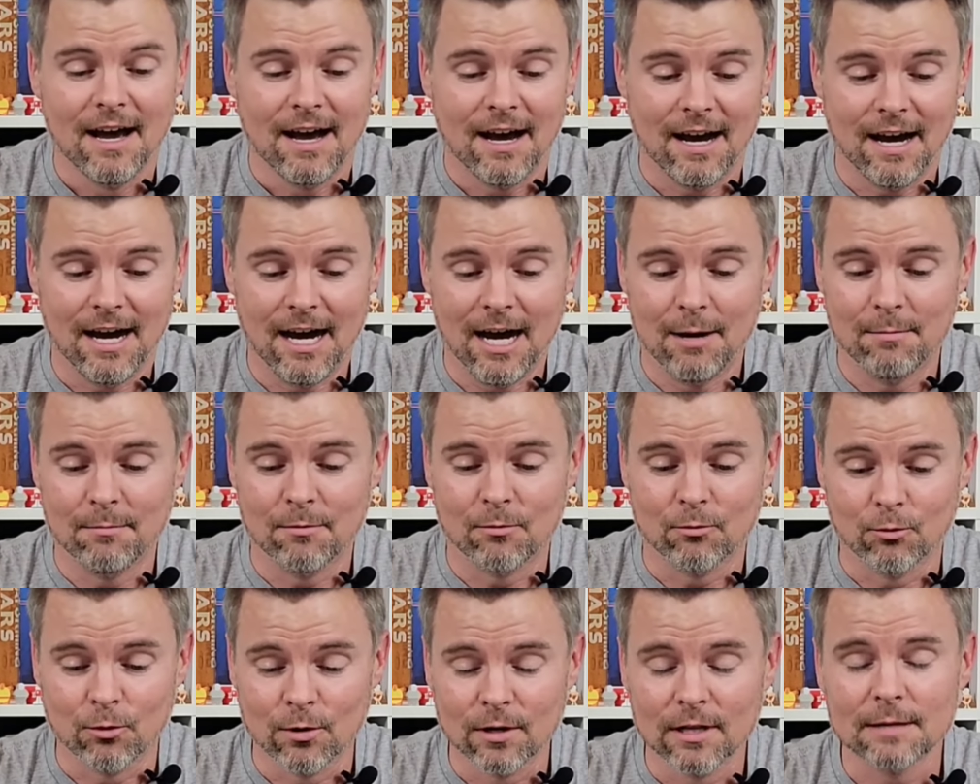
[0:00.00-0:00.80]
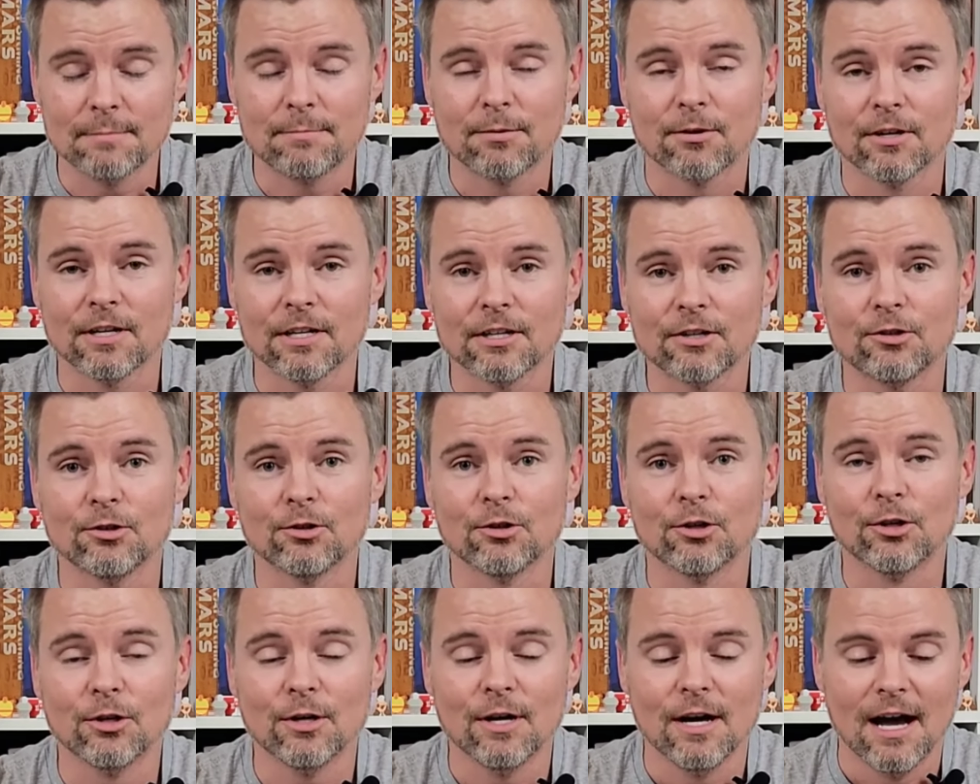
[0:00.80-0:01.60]
Um, really pretty
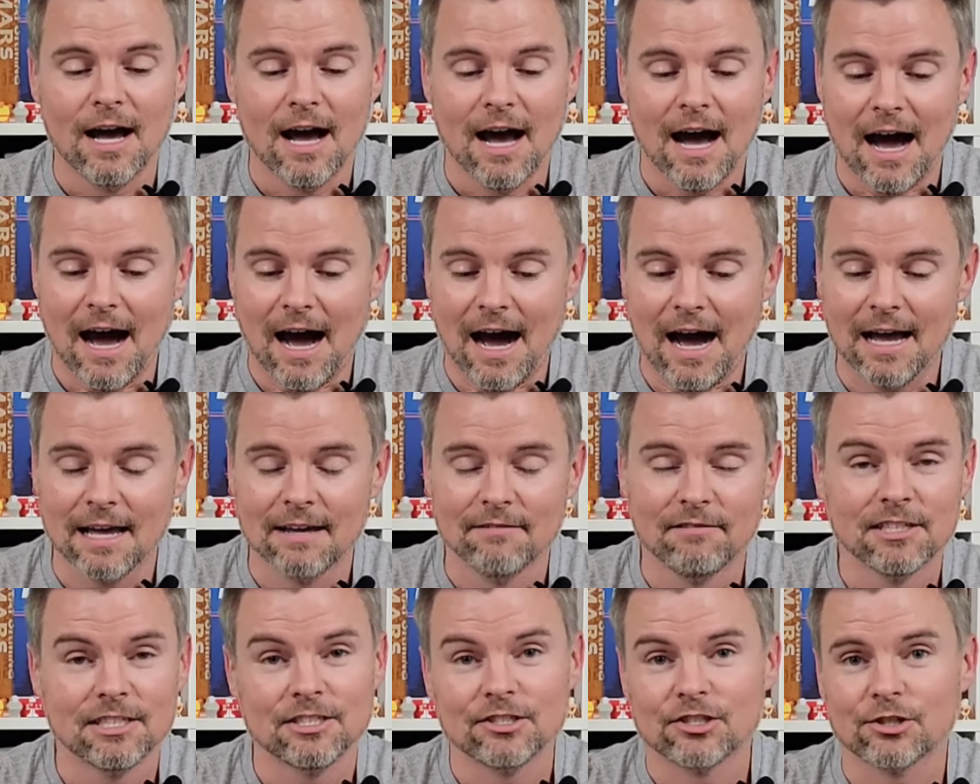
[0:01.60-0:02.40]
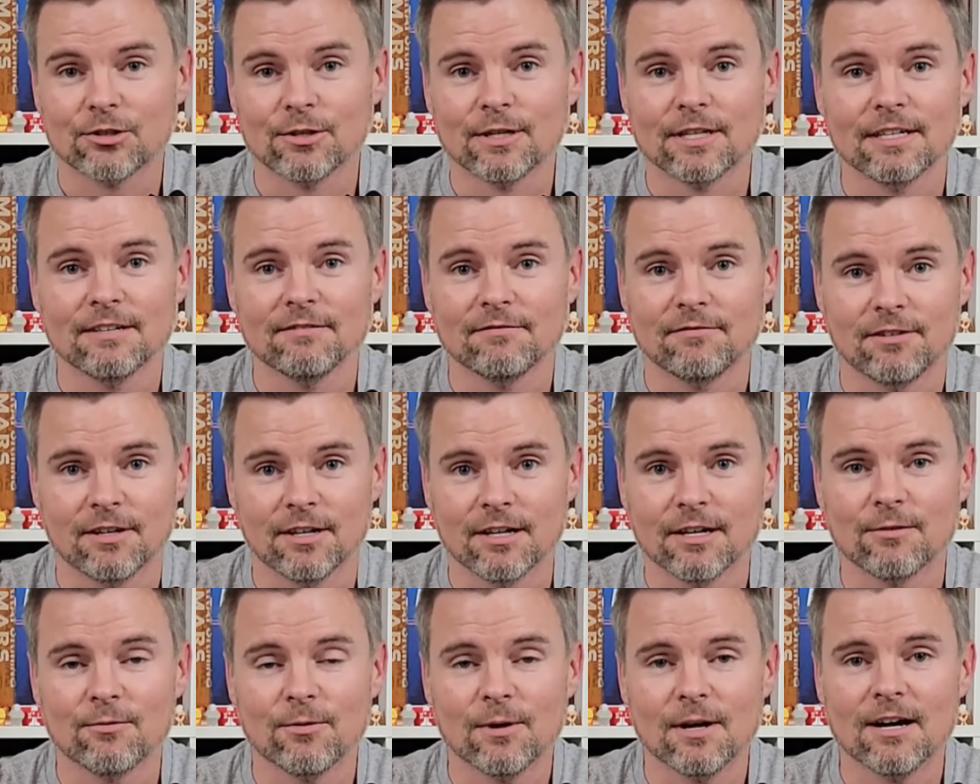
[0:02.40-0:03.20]
cool. I have enjoyed it
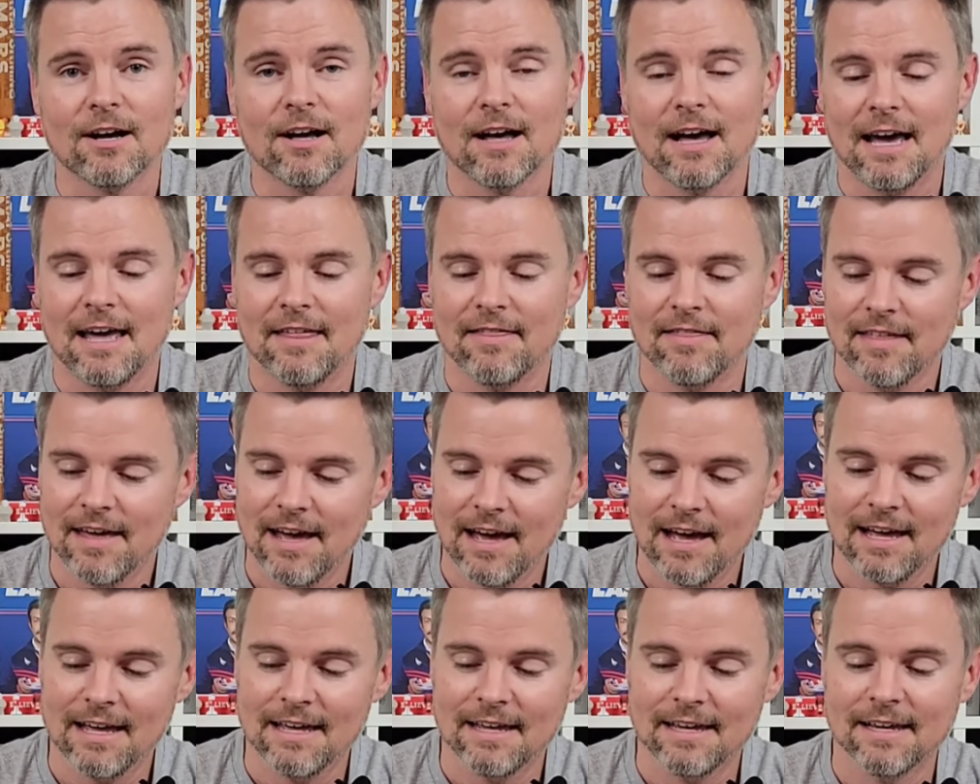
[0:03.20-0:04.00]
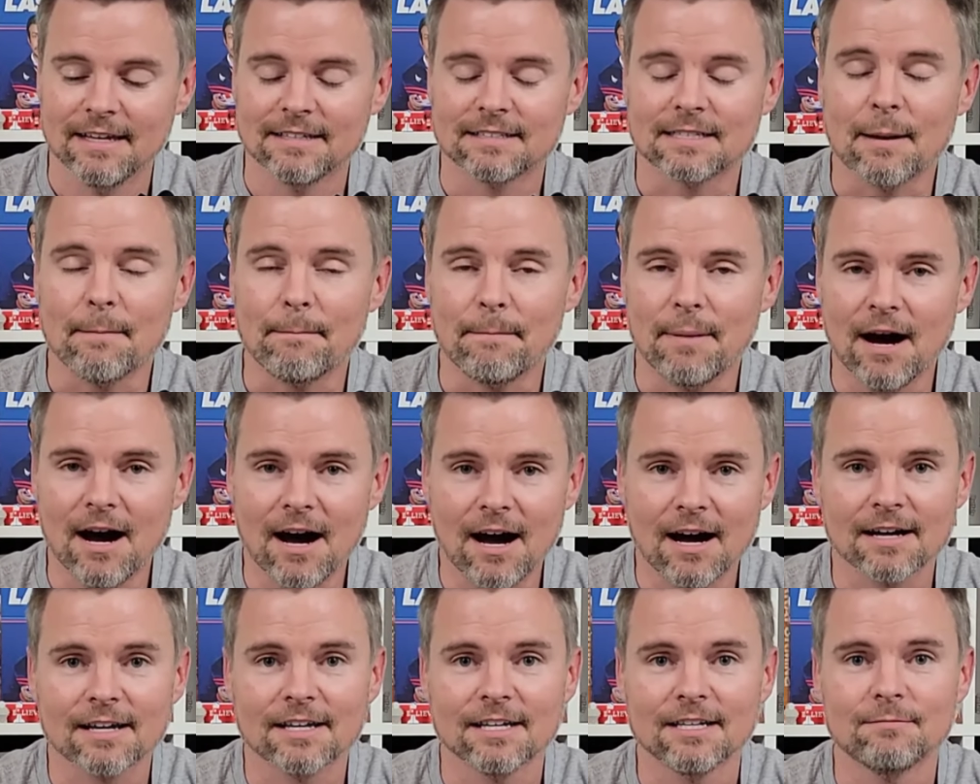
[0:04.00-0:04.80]
very well, and that is
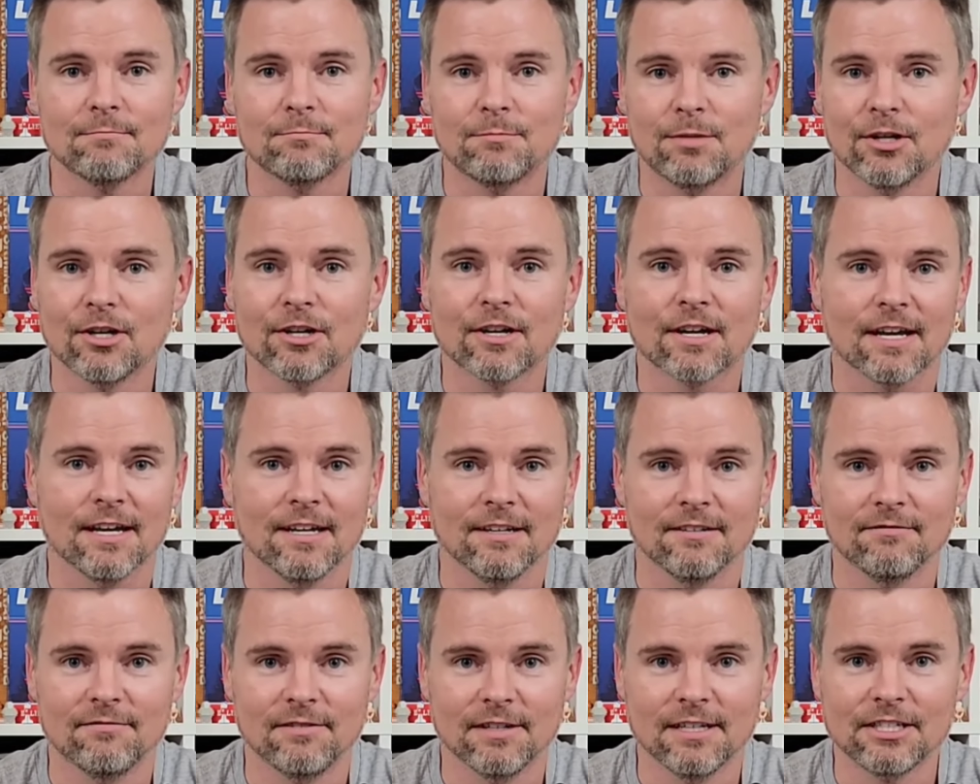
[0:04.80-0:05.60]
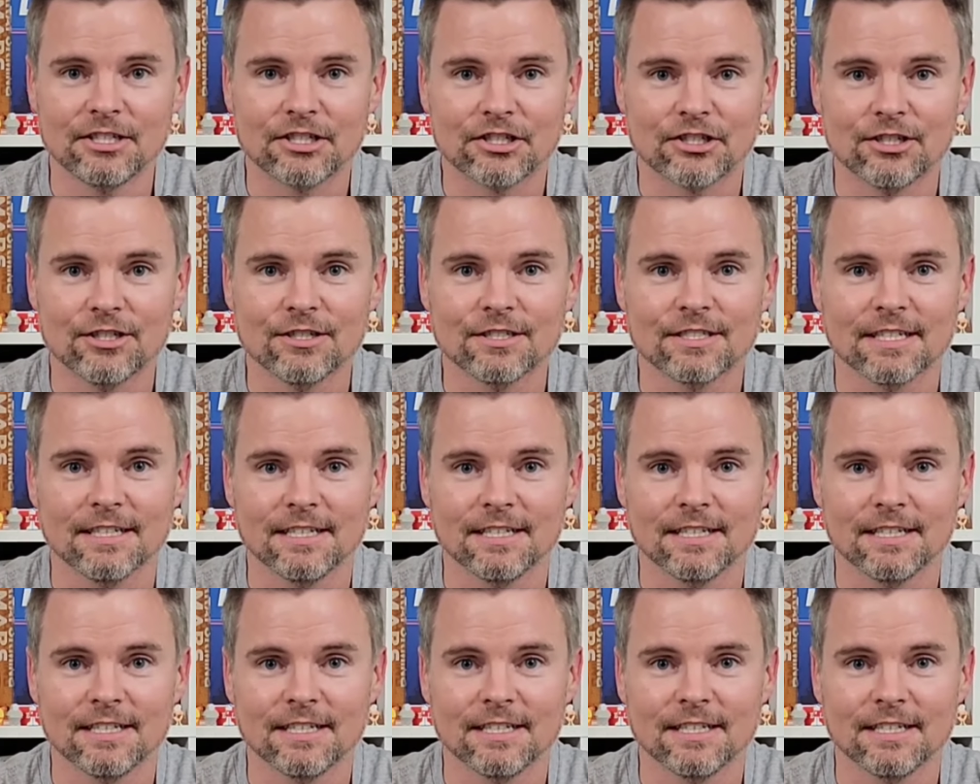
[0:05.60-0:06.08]
Pocketbook Adventures.